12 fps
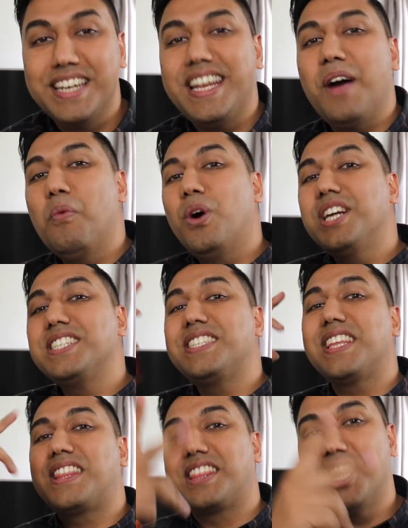Now, what is
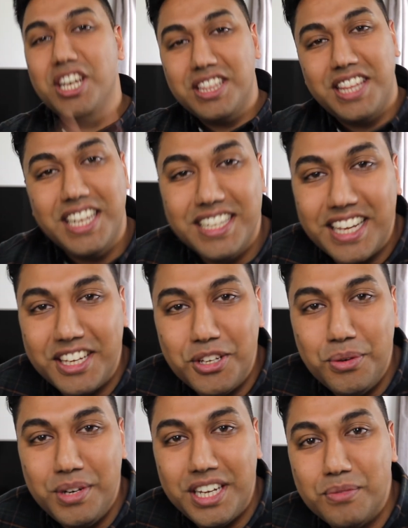the third thing that
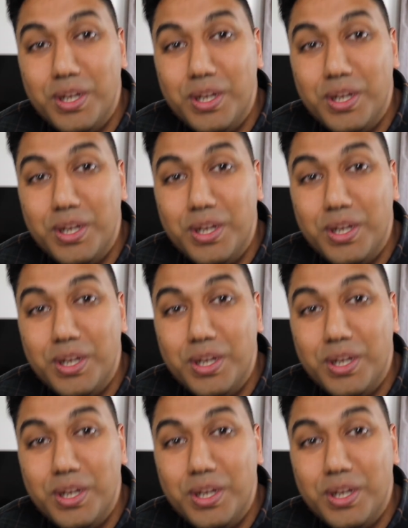you need?